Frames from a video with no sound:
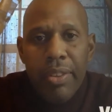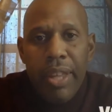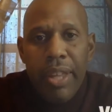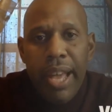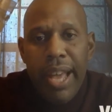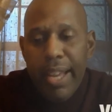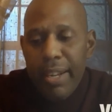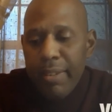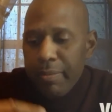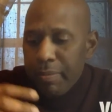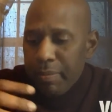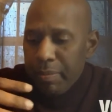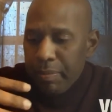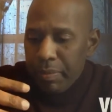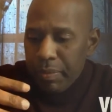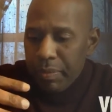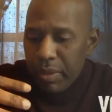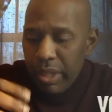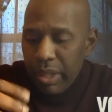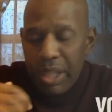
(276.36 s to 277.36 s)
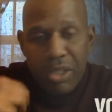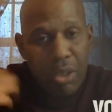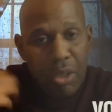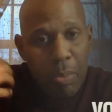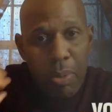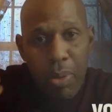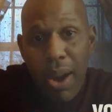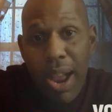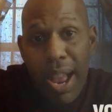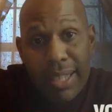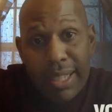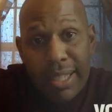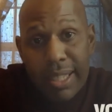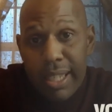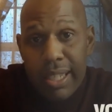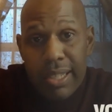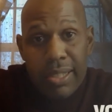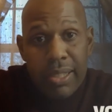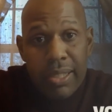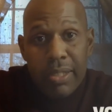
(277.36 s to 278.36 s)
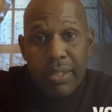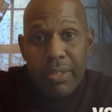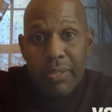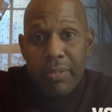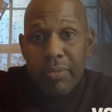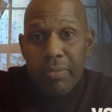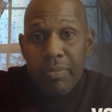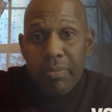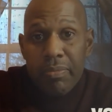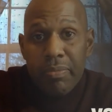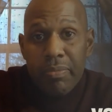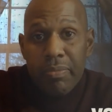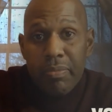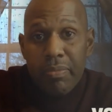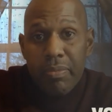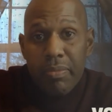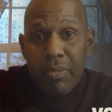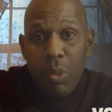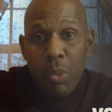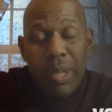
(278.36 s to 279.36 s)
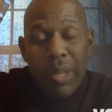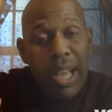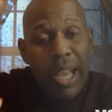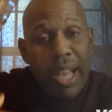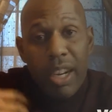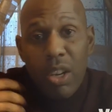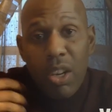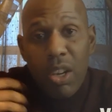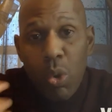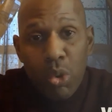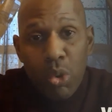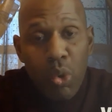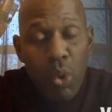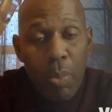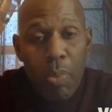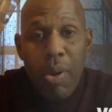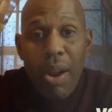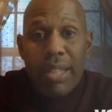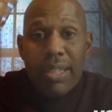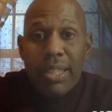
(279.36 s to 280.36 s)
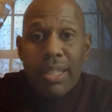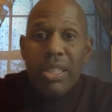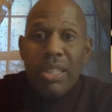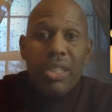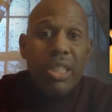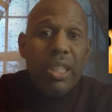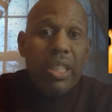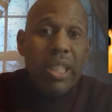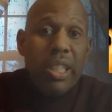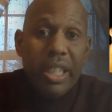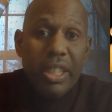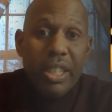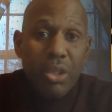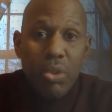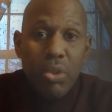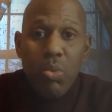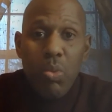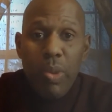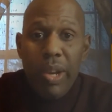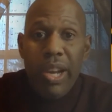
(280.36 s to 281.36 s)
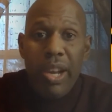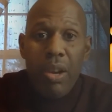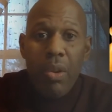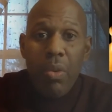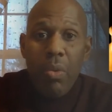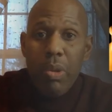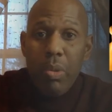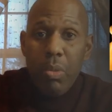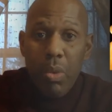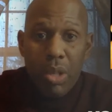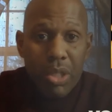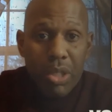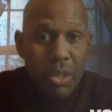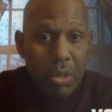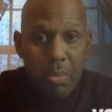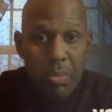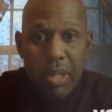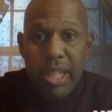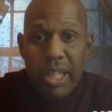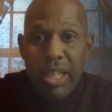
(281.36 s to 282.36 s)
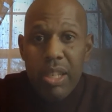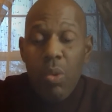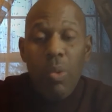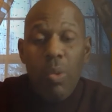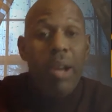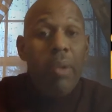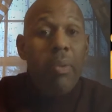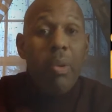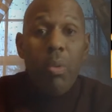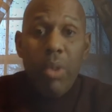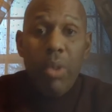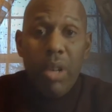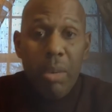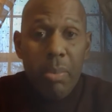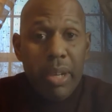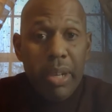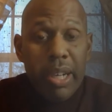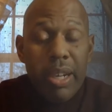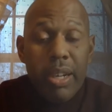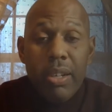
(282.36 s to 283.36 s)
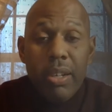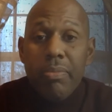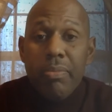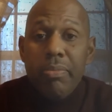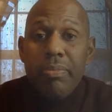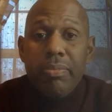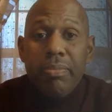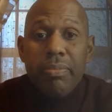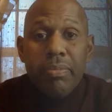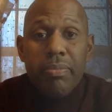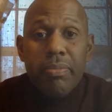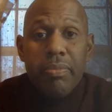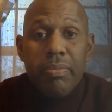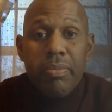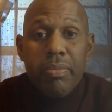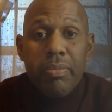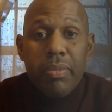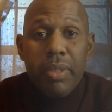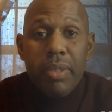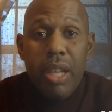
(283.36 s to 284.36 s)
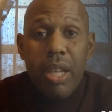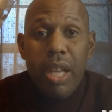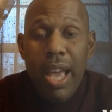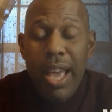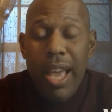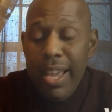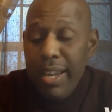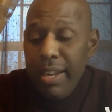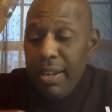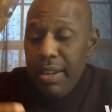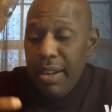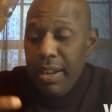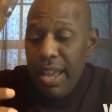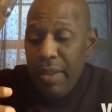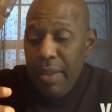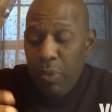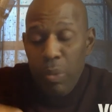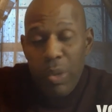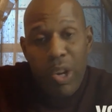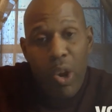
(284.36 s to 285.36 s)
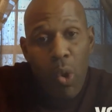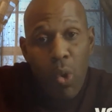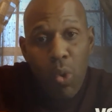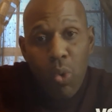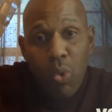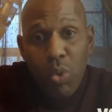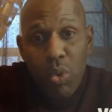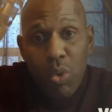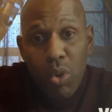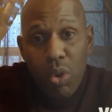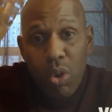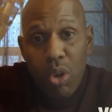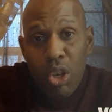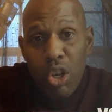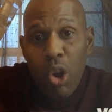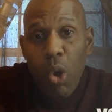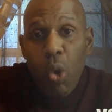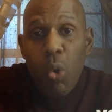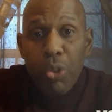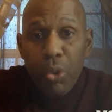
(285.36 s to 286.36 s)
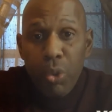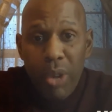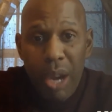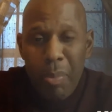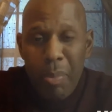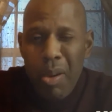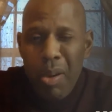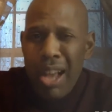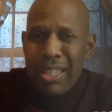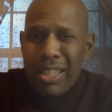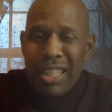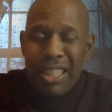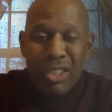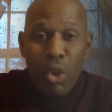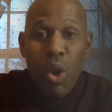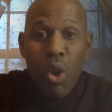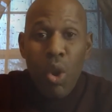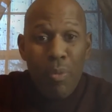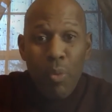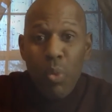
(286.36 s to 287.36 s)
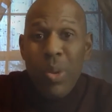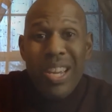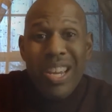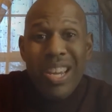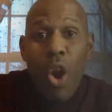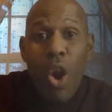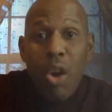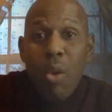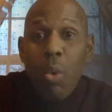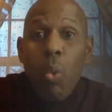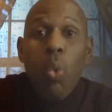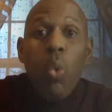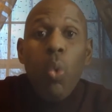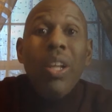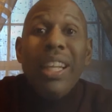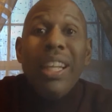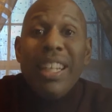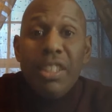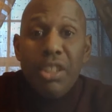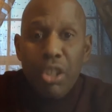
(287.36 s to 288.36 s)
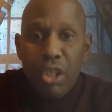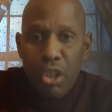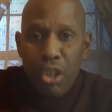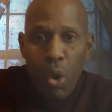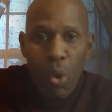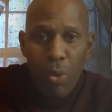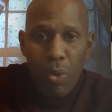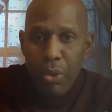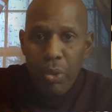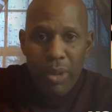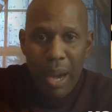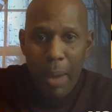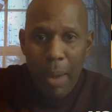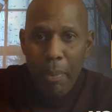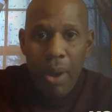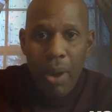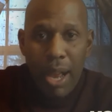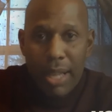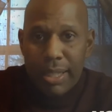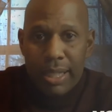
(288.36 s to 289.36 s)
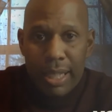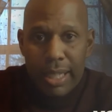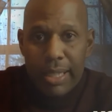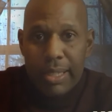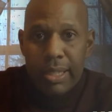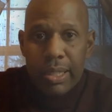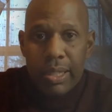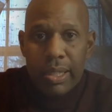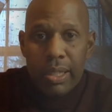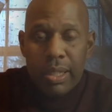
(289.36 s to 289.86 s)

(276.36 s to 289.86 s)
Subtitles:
that there's a process. We got to go through a process to get to where we want to be or where we want to become. And if we don't go through that process, or if we aren't willing to go through that process,